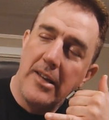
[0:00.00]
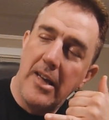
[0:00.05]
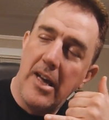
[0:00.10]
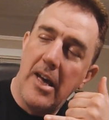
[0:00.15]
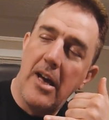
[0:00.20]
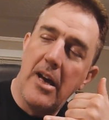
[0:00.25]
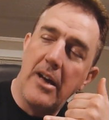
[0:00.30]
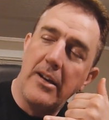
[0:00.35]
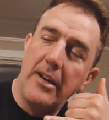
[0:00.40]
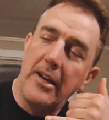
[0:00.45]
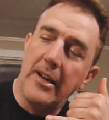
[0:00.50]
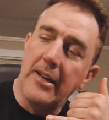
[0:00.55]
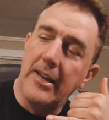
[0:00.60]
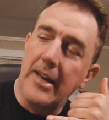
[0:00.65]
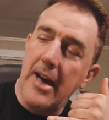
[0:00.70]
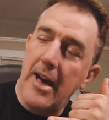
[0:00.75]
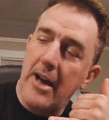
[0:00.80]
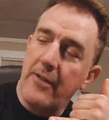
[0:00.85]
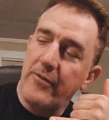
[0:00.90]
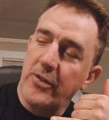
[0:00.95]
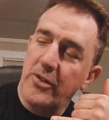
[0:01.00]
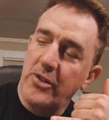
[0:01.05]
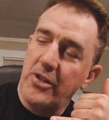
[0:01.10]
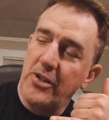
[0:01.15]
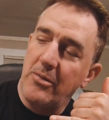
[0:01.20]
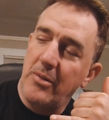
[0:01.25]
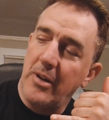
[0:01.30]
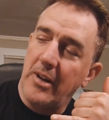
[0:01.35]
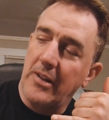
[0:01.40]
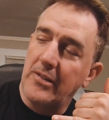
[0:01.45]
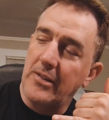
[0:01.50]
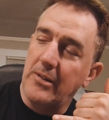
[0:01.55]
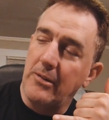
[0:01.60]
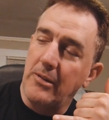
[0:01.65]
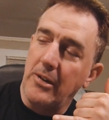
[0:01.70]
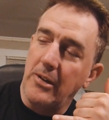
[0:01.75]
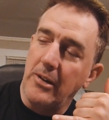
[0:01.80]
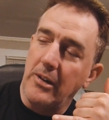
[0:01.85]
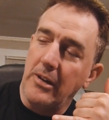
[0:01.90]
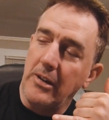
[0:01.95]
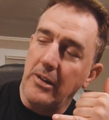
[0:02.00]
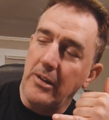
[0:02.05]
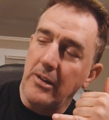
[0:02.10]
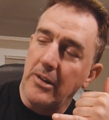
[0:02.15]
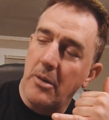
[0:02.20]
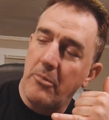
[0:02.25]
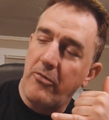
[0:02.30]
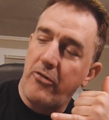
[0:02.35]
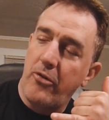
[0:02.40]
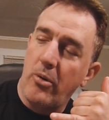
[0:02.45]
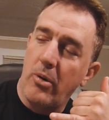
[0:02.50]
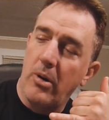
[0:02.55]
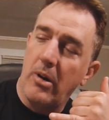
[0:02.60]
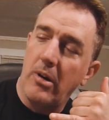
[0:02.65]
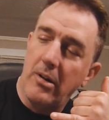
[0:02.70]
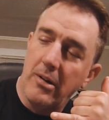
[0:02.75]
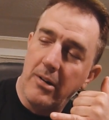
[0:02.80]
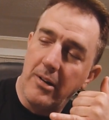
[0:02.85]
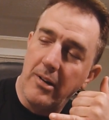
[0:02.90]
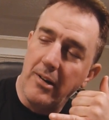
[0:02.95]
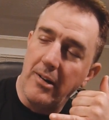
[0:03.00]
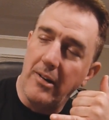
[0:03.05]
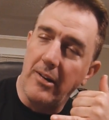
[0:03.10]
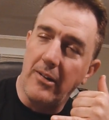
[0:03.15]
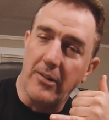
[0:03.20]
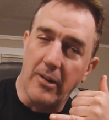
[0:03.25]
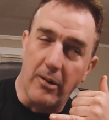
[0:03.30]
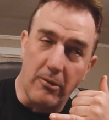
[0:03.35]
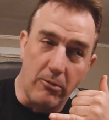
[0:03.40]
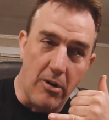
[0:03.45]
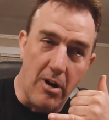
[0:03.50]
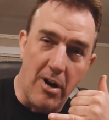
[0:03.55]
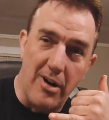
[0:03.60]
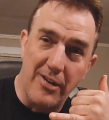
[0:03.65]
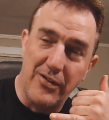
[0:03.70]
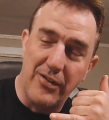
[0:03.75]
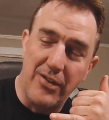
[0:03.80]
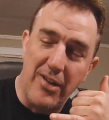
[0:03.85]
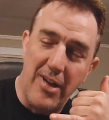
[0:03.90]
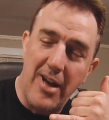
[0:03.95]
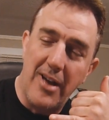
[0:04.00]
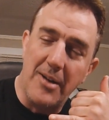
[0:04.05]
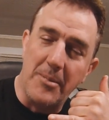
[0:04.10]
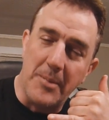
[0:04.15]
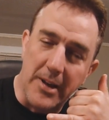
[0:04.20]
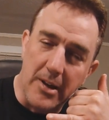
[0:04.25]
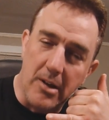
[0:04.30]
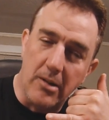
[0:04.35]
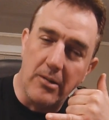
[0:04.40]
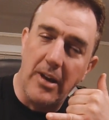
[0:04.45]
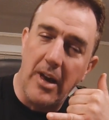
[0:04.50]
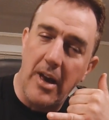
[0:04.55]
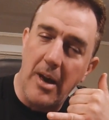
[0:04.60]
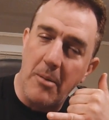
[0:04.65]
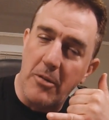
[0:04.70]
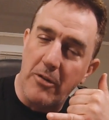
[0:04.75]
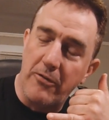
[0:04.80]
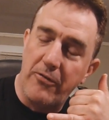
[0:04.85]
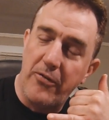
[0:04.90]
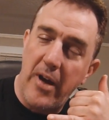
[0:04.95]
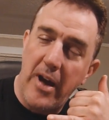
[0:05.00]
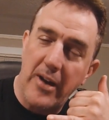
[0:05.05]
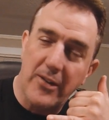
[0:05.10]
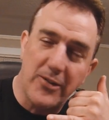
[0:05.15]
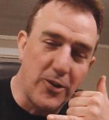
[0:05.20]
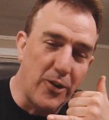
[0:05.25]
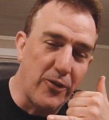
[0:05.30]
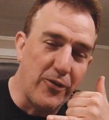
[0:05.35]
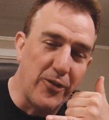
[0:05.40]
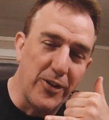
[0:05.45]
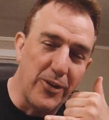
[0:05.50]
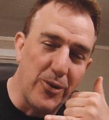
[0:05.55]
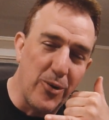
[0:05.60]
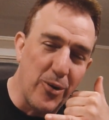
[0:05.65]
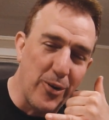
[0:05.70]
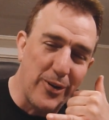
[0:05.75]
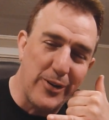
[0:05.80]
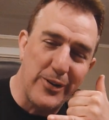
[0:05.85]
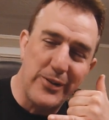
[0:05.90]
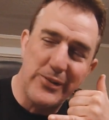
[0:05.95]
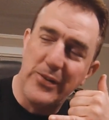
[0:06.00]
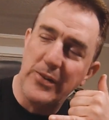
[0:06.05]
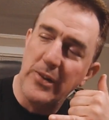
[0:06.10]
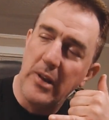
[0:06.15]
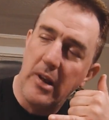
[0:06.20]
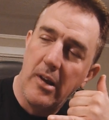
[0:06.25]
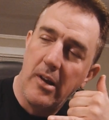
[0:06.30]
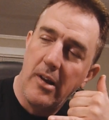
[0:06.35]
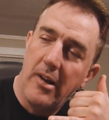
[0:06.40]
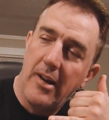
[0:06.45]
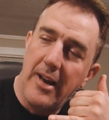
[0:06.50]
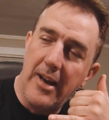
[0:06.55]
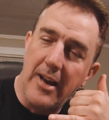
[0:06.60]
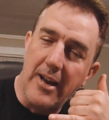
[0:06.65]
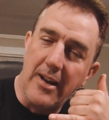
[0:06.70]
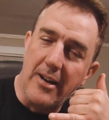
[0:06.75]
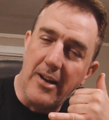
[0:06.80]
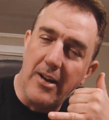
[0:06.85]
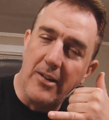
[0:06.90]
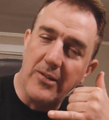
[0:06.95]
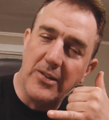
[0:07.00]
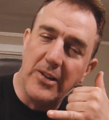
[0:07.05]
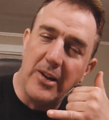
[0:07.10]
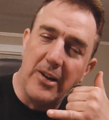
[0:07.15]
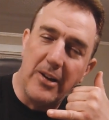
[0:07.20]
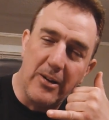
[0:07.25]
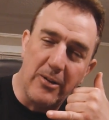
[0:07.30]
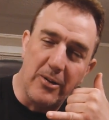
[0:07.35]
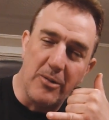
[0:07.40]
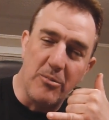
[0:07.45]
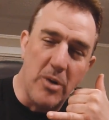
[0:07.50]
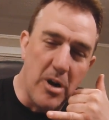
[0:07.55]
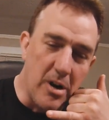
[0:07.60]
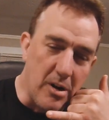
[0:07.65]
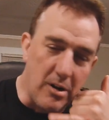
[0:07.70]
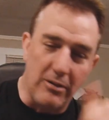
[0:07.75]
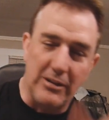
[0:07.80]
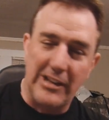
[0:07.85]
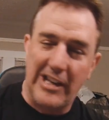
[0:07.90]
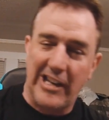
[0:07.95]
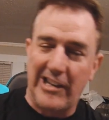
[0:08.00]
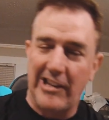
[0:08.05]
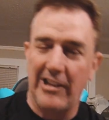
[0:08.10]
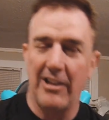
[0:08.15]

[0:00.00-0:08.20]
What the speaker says: Yeah, I need a guy for 2 weeks. You up for it? And he's like, roger that. I'm like, okay, I'm going to fax over your orders and I'll see you here tomorrow.